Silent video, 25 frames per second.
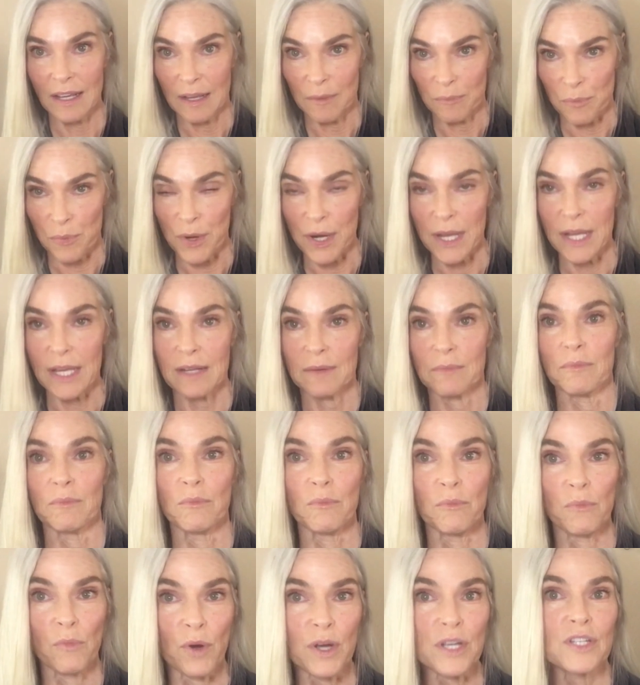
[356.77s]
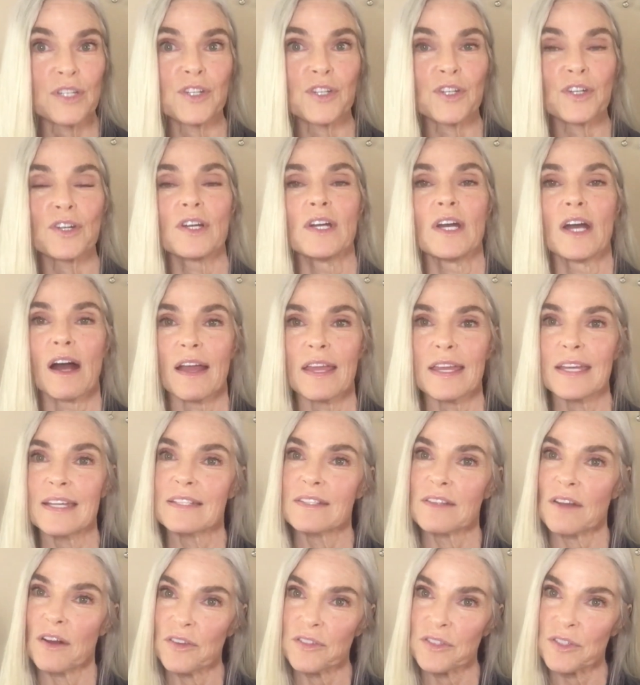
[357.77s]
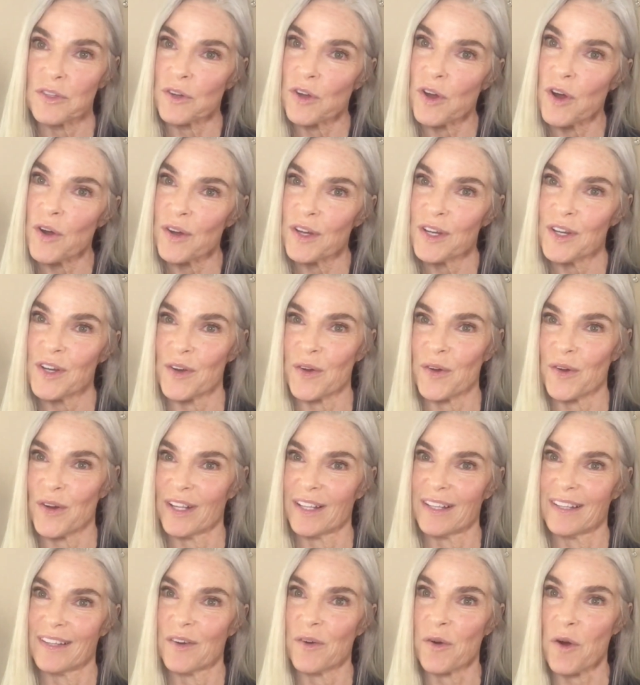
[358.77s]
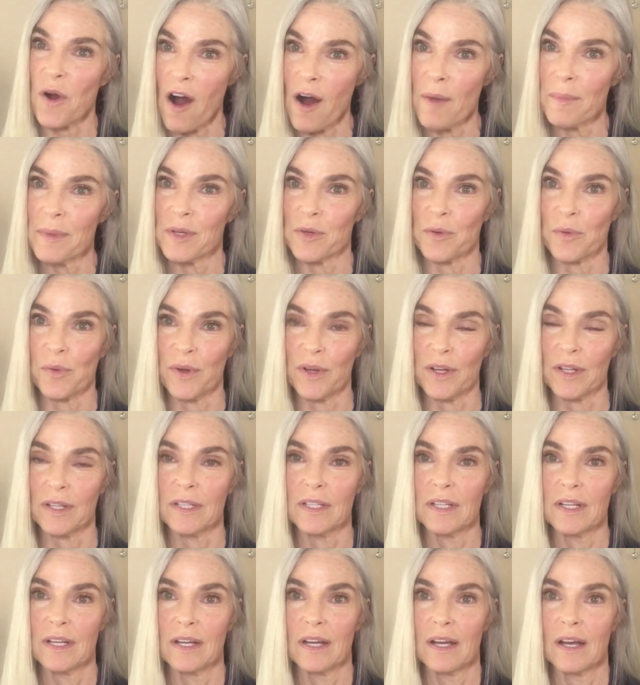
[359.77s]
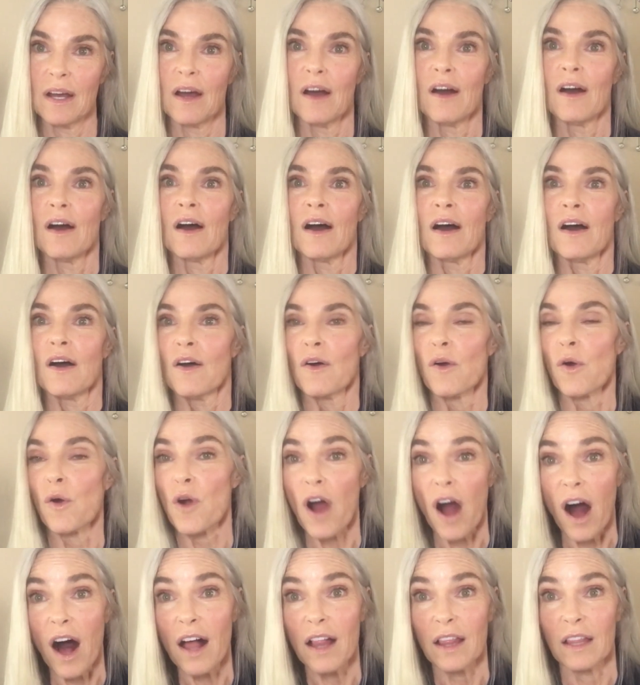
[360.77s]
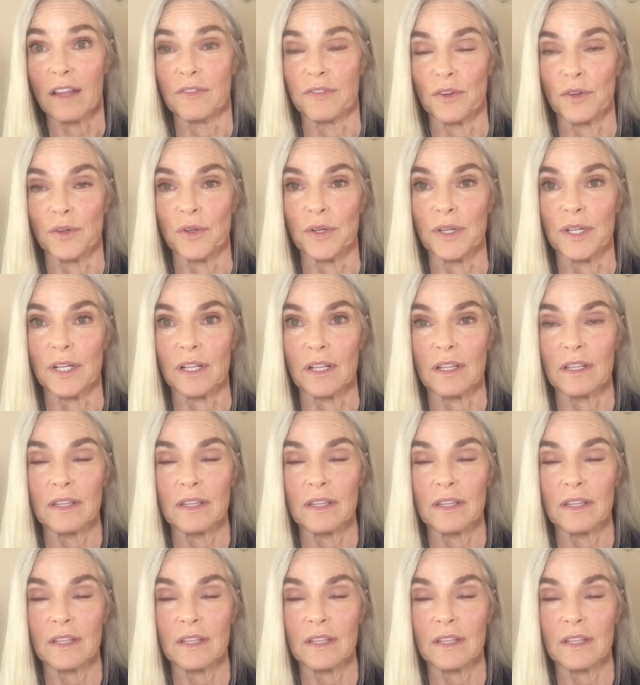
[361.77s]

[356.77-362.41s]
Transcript: bring it moisture is also coconut oil or almond oil or olive oil.